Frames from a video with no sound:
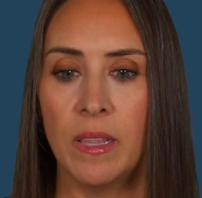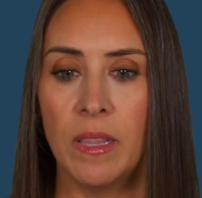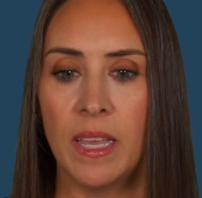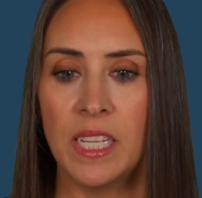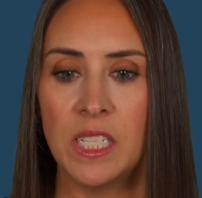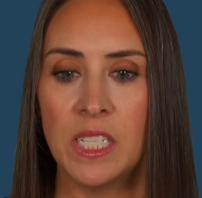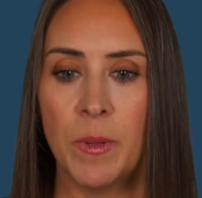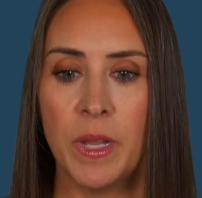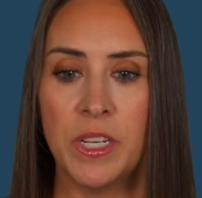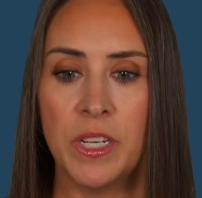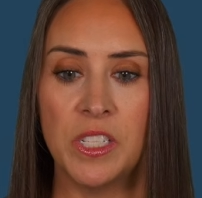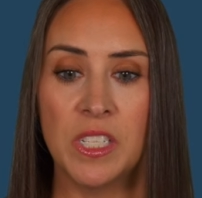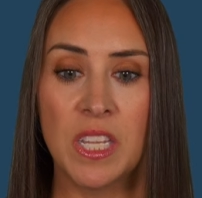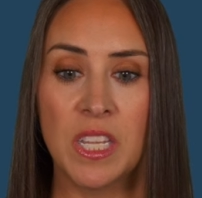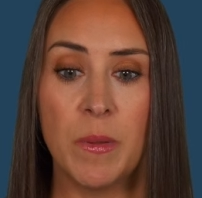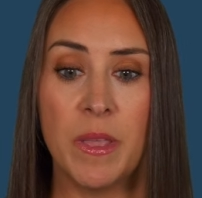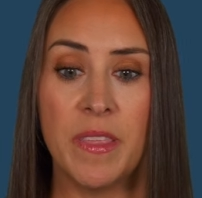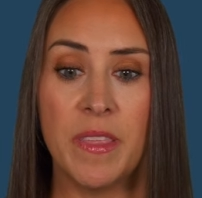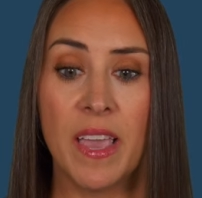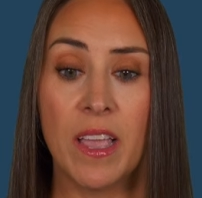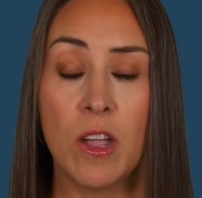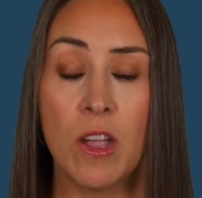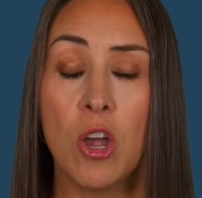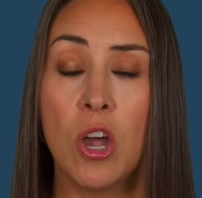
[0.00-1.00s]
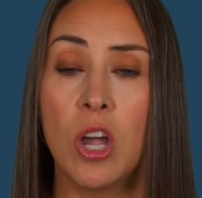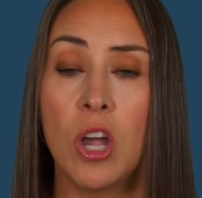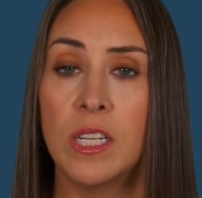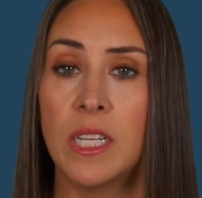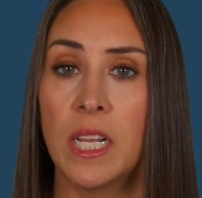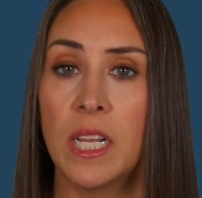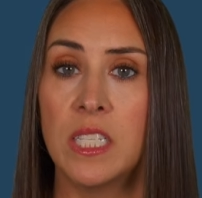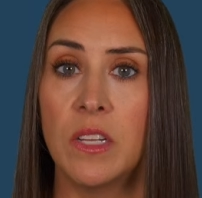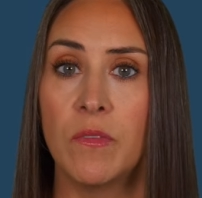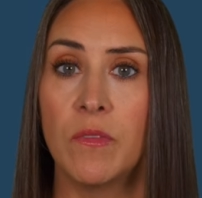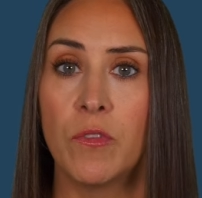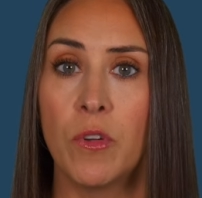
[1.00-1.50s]
last page. It's going to be that
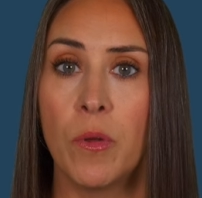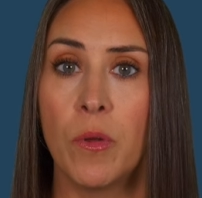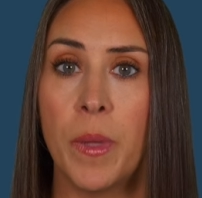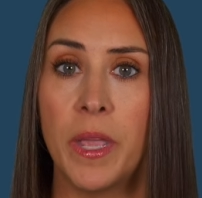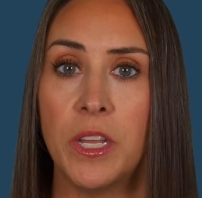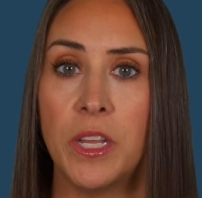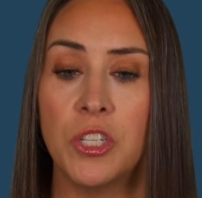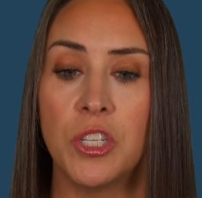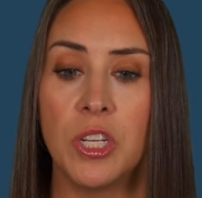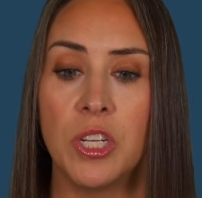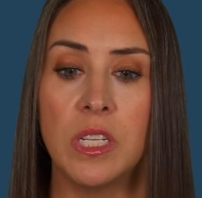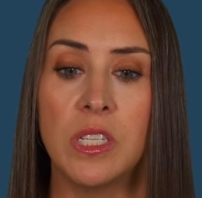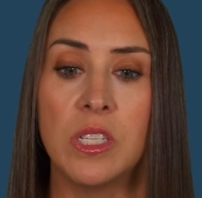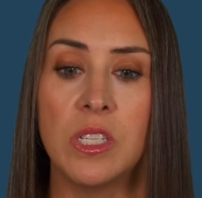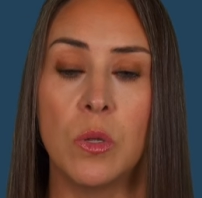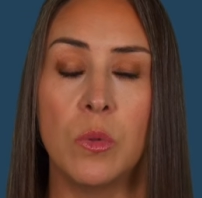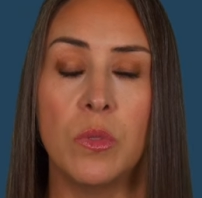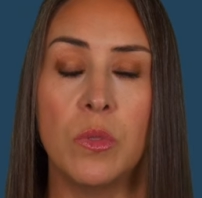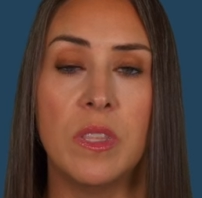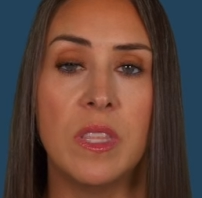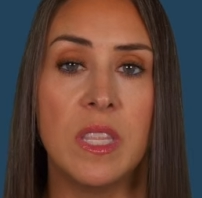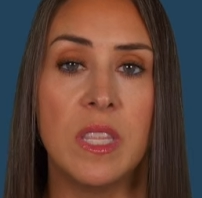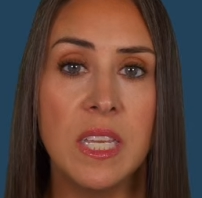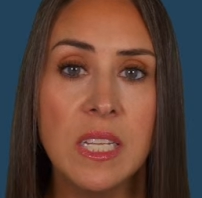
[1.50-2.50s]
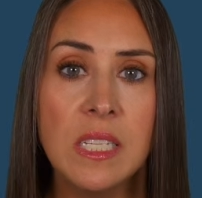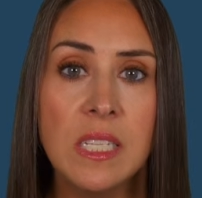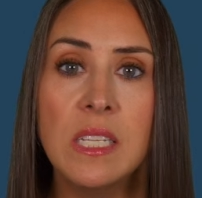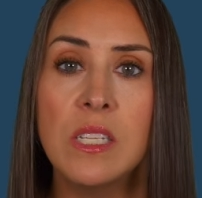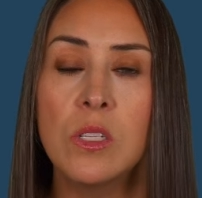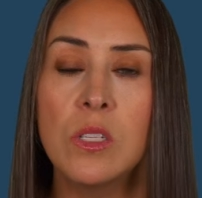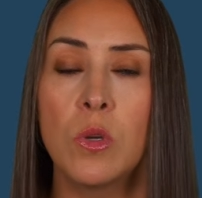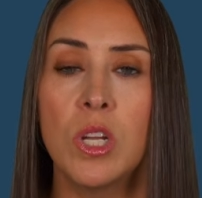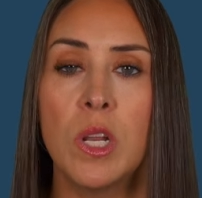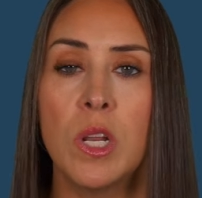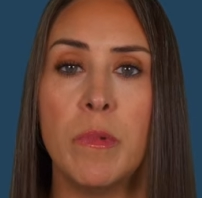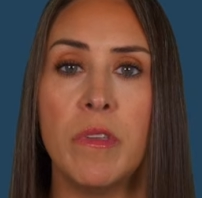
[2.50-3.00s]
contact information. So this
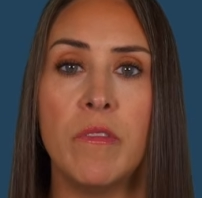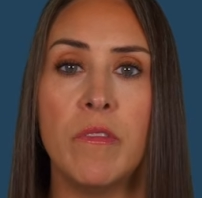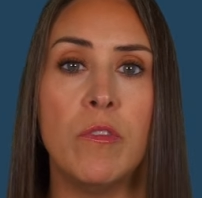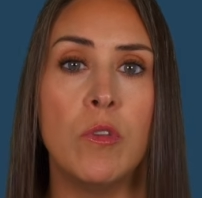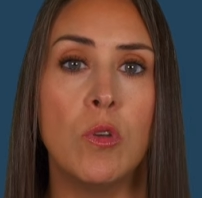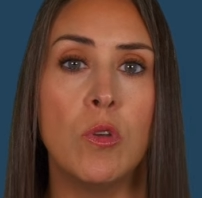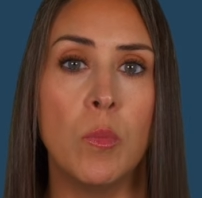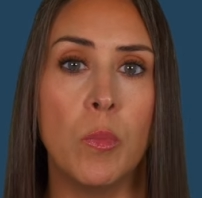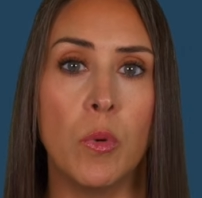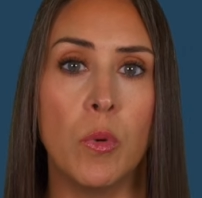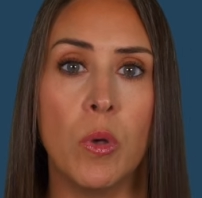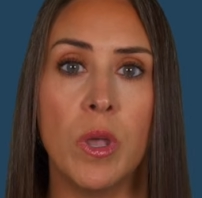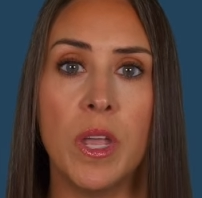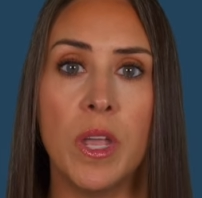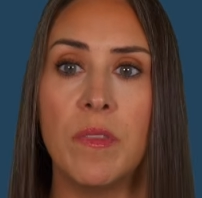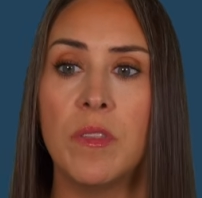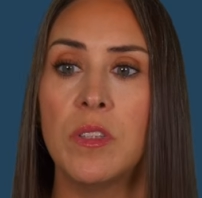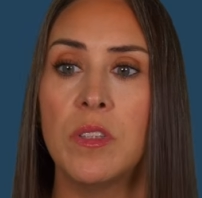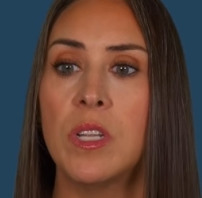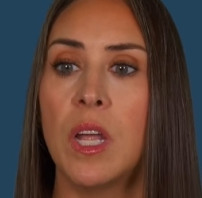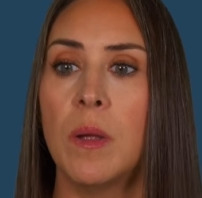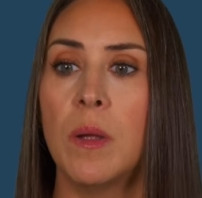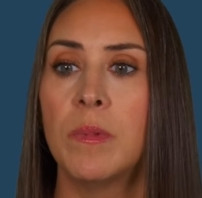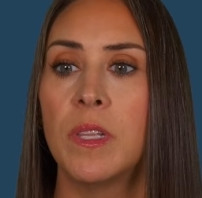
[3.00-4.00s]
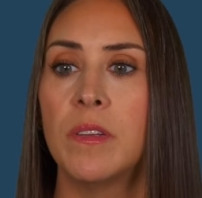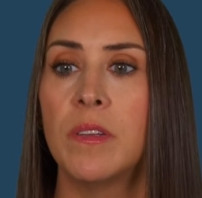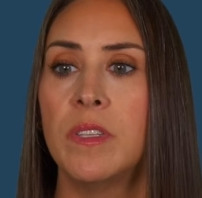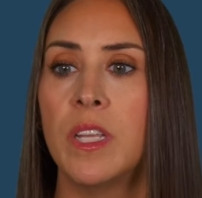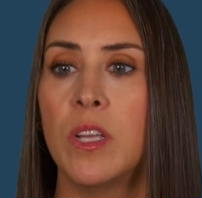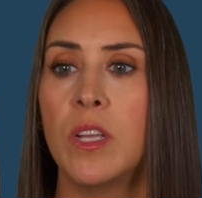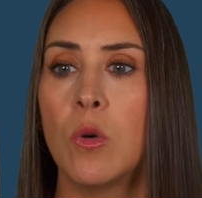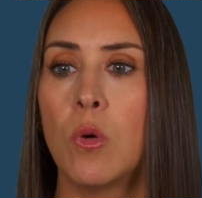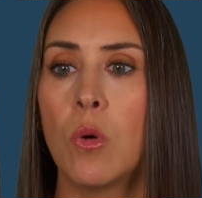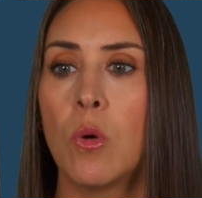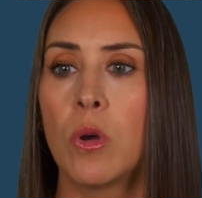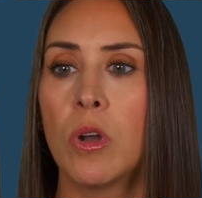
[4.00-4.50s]
is going to be viewable in the top
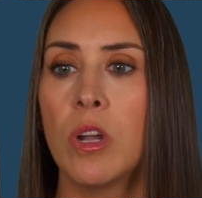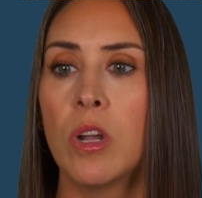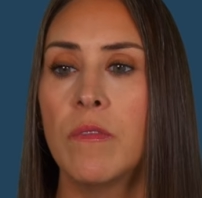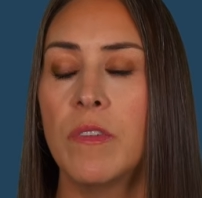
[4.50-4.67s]
left-hand corner.